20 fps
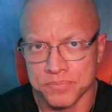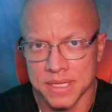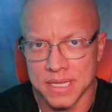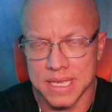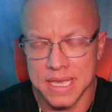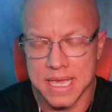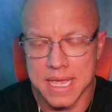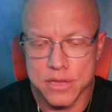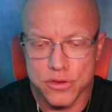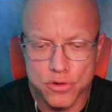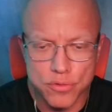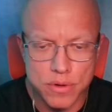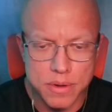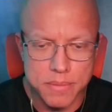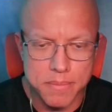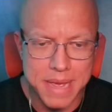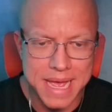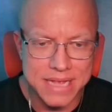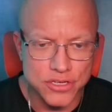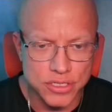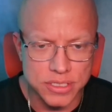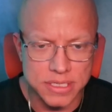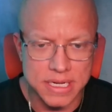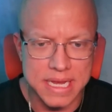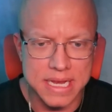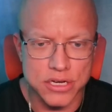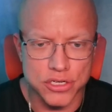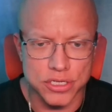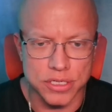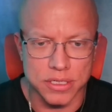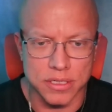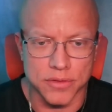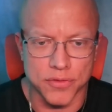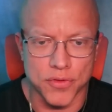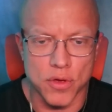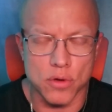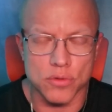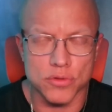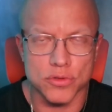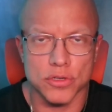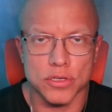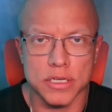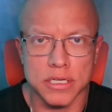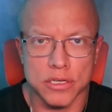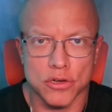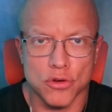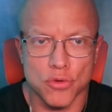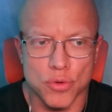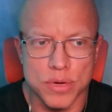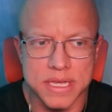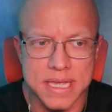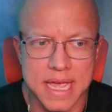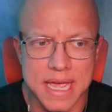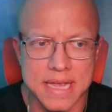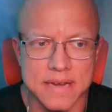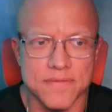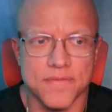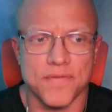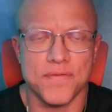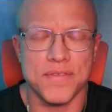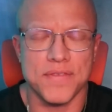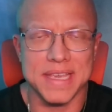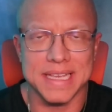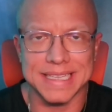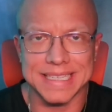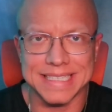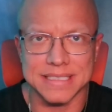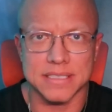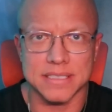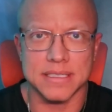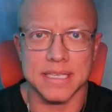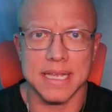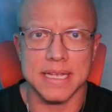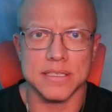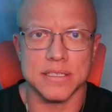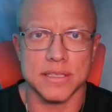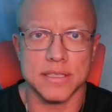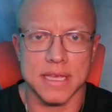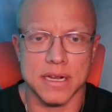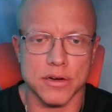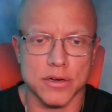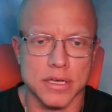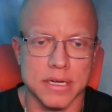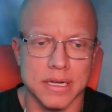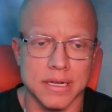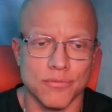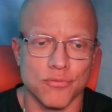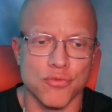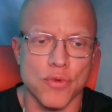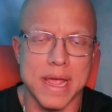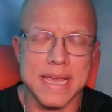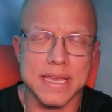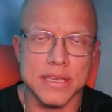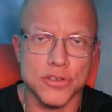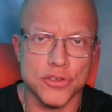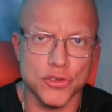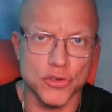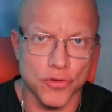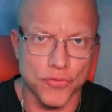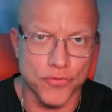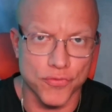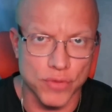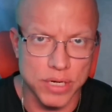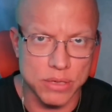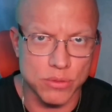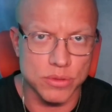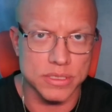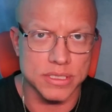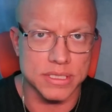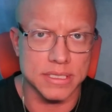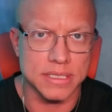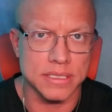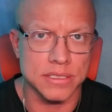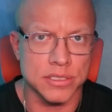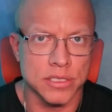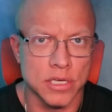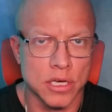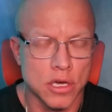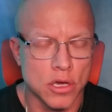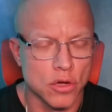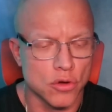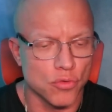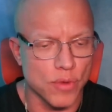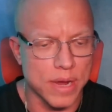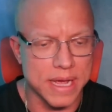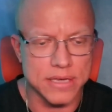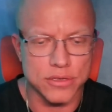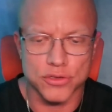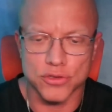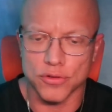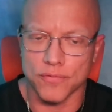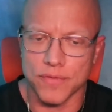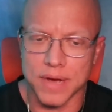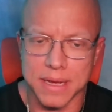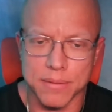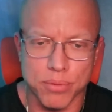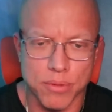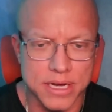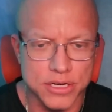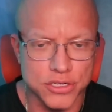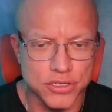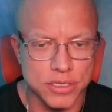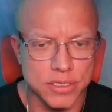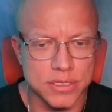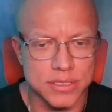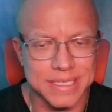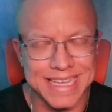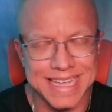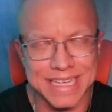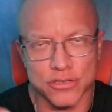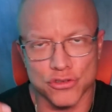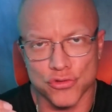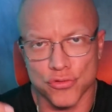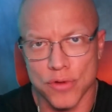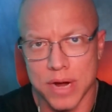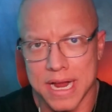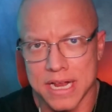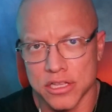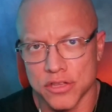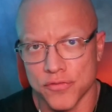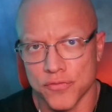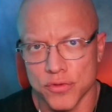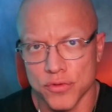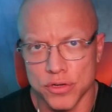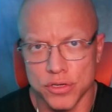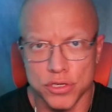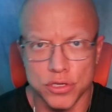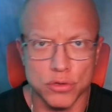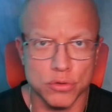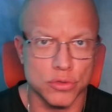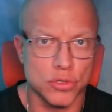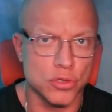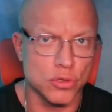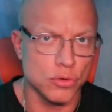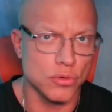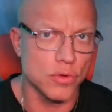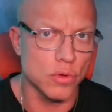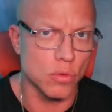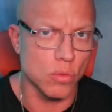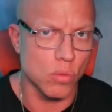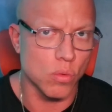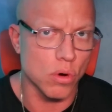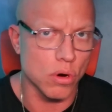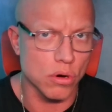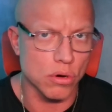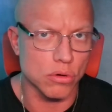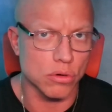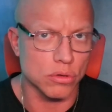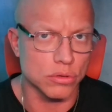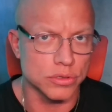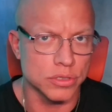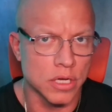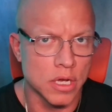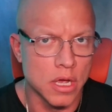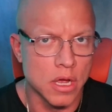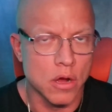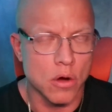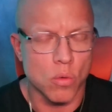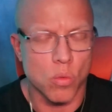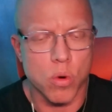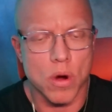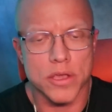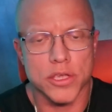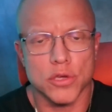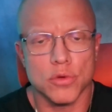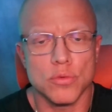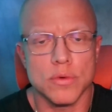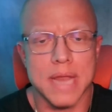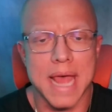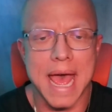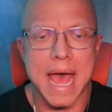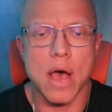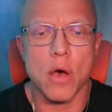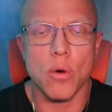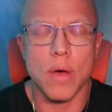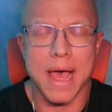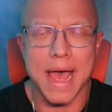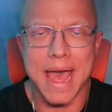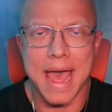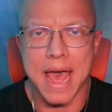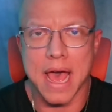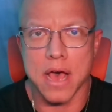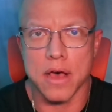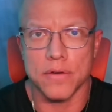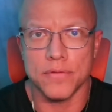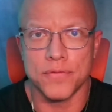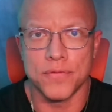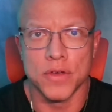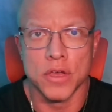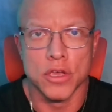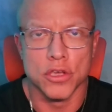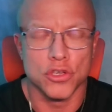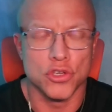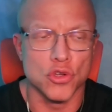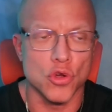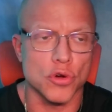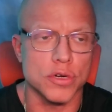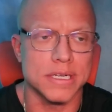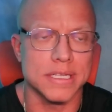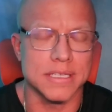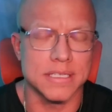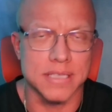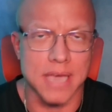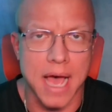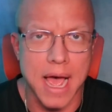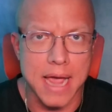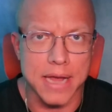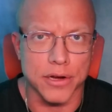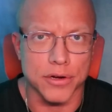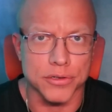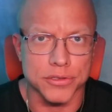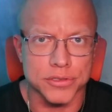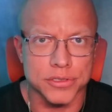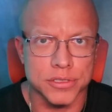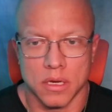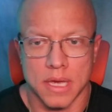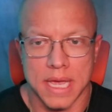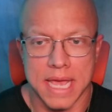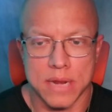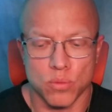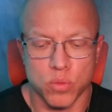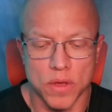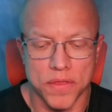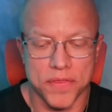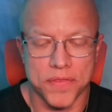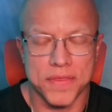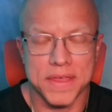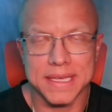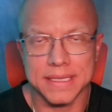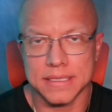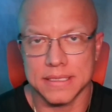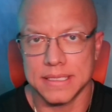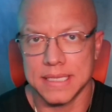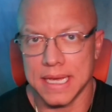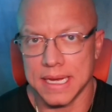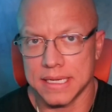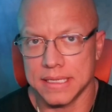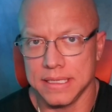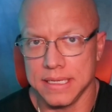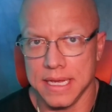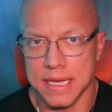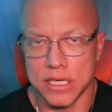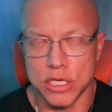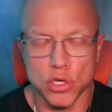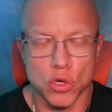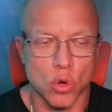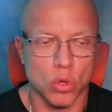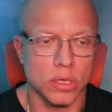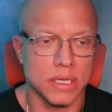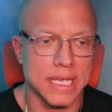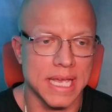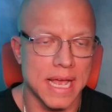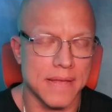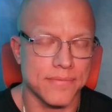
in your imagination, those are going to create feeling states that are going to raise your frequencies, raise your vibrations, and transfer you to the world where you now have your desires. And with this technique, you only have